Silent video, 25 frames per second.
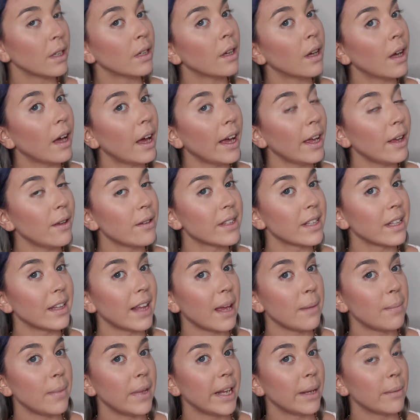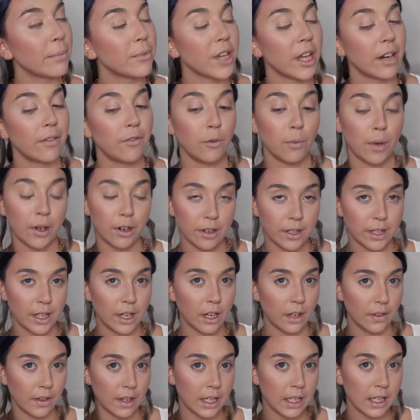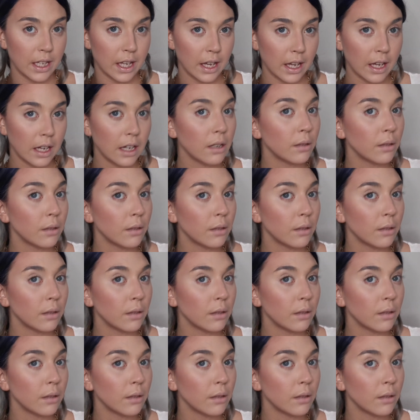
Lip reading: I used the light medium shade of the Wonder Stick on this side.